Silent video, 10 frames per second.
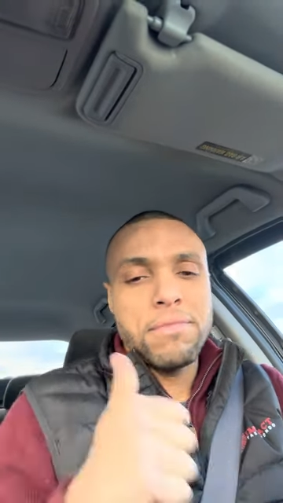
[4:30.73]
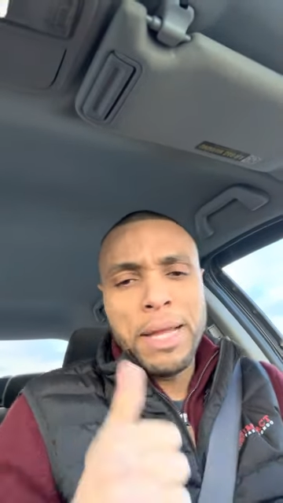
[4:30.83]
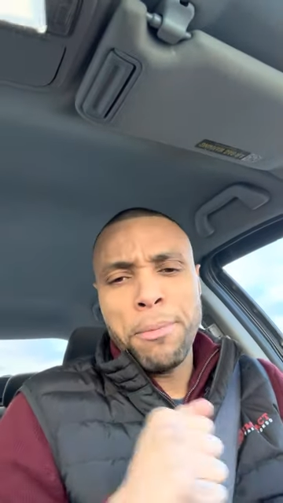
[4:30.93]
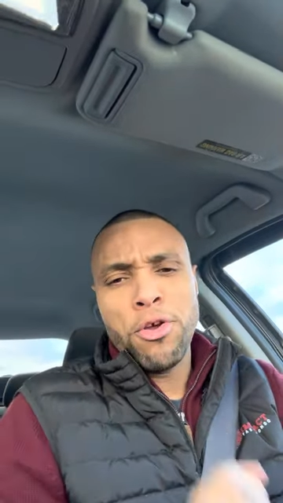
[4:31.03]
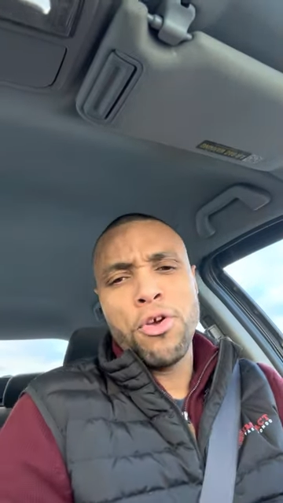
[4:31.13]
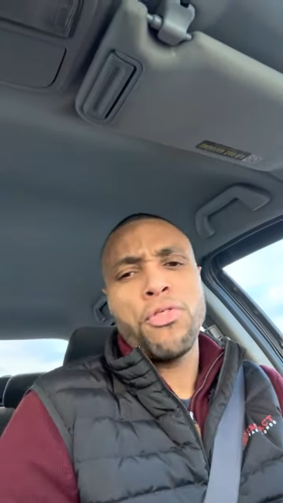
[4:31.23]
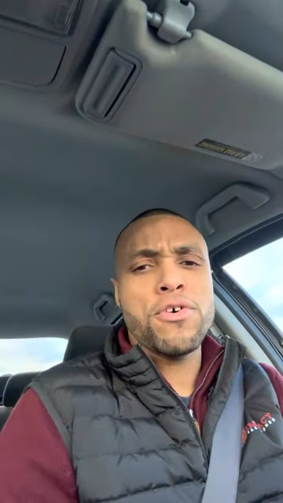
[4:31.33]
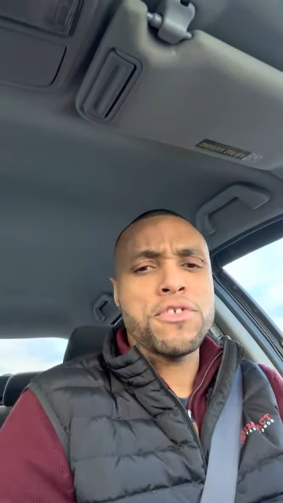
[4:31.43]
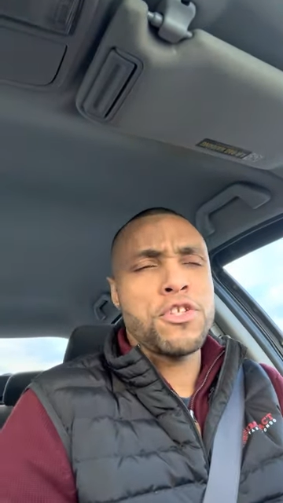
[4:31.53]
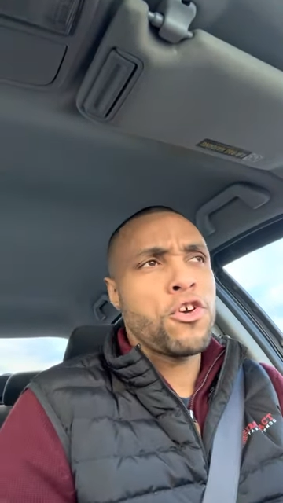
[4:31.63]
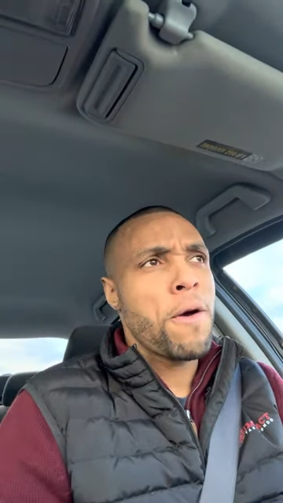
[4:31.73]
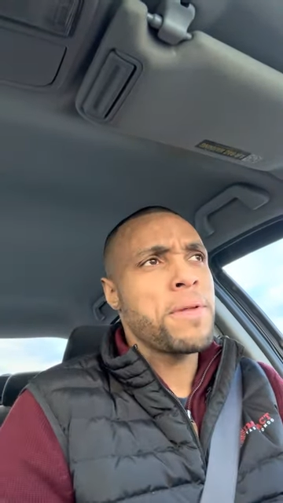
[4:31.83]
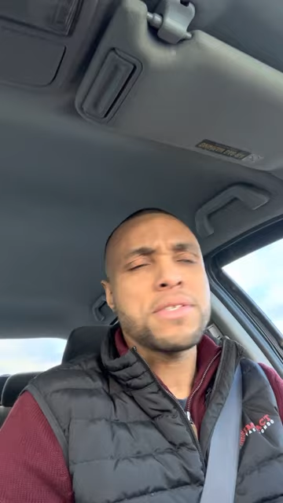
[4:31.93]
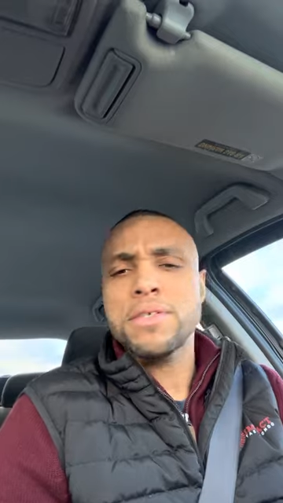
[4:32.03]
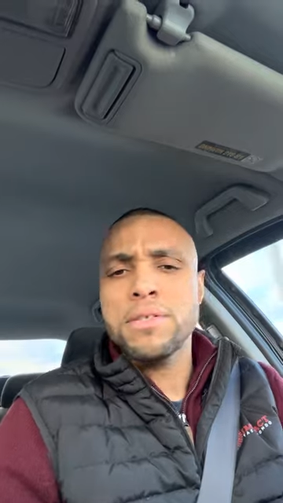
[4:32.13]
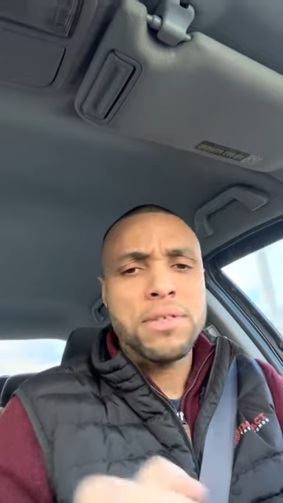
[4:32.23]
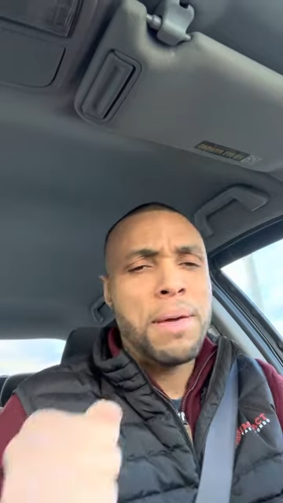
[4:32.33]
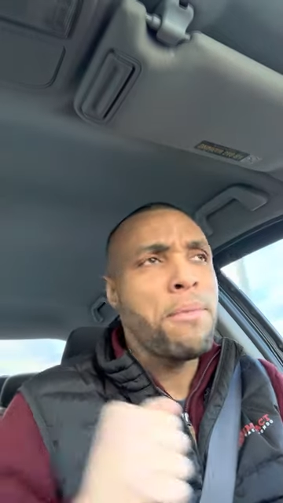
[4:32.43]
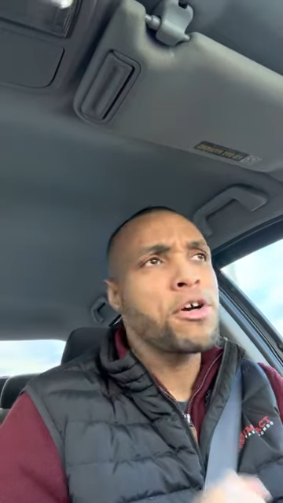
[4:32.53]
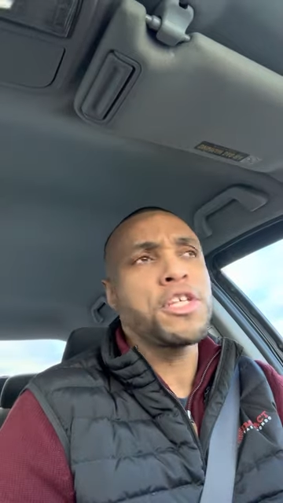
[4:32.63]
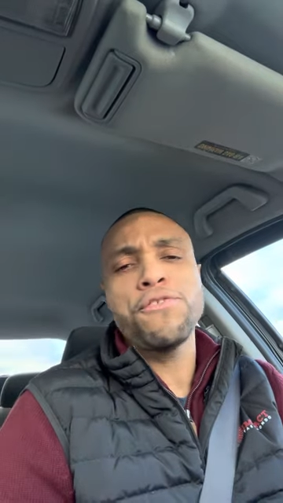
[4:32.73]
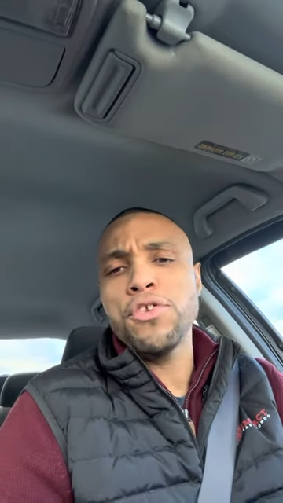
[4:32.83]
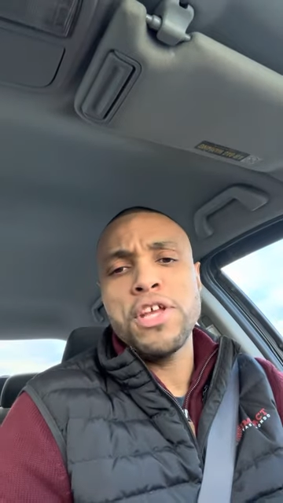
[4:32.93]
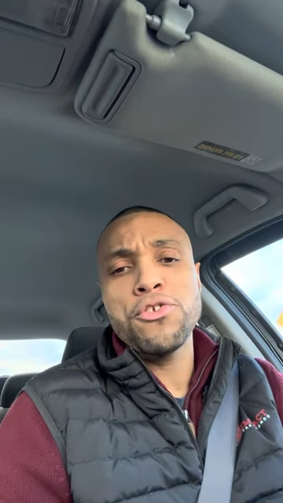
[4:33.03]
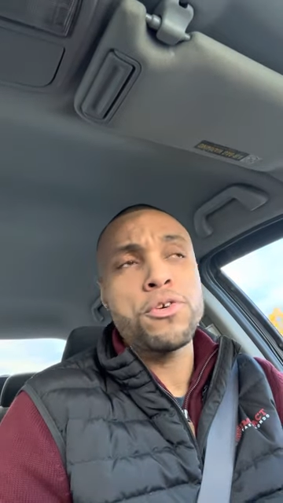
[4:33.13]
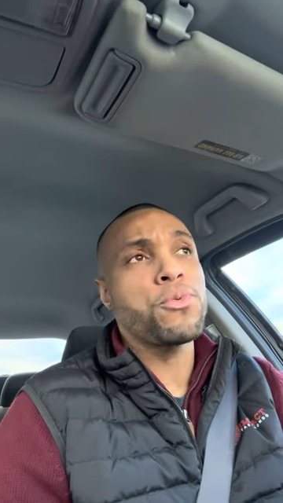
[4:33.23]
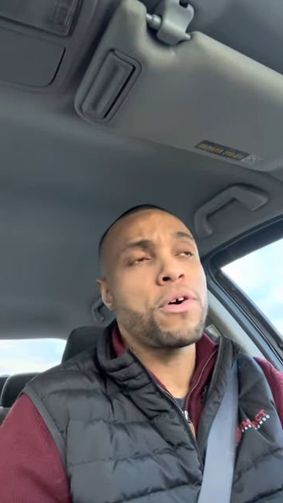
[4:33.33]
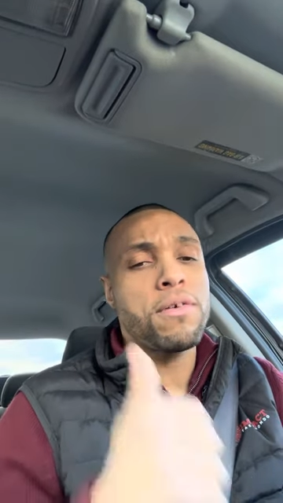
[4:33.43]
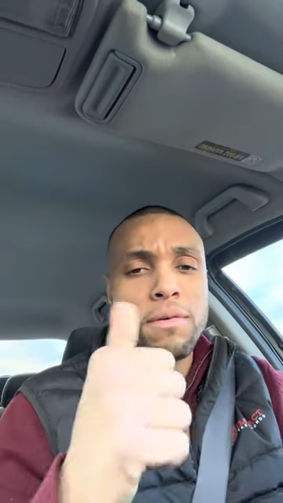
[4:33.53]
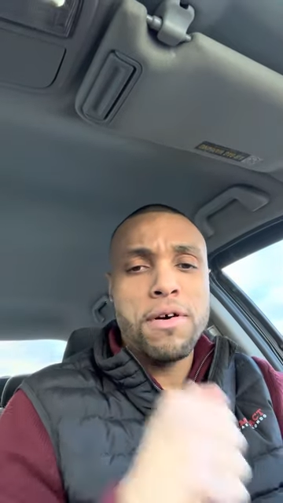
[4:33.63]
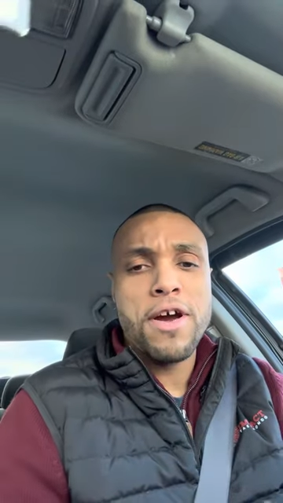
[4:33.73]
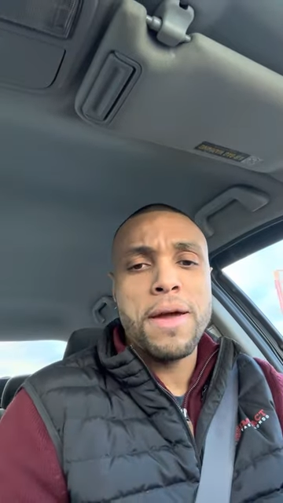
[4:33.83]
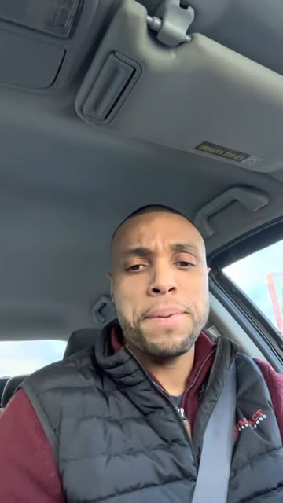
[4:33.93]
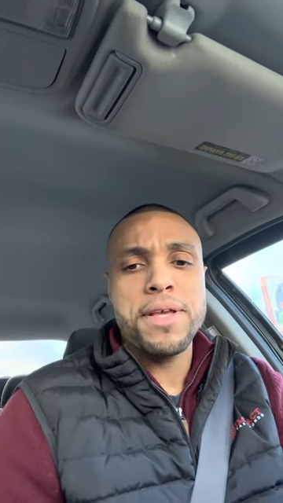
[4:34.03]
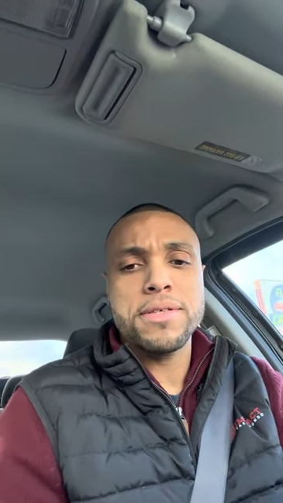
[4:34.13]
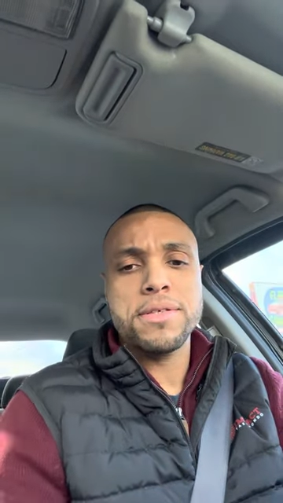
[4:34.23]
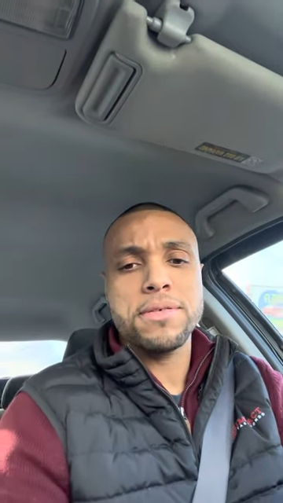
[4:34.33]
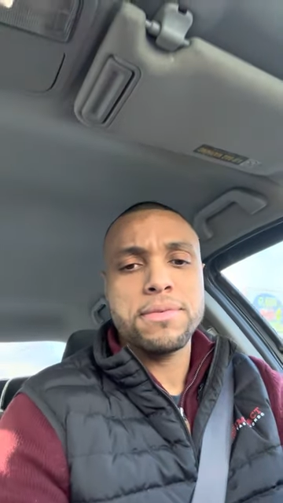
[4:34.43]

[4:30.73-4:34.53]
Let me know your thoughts in the comments and inbox if you need to as well. All right, peace.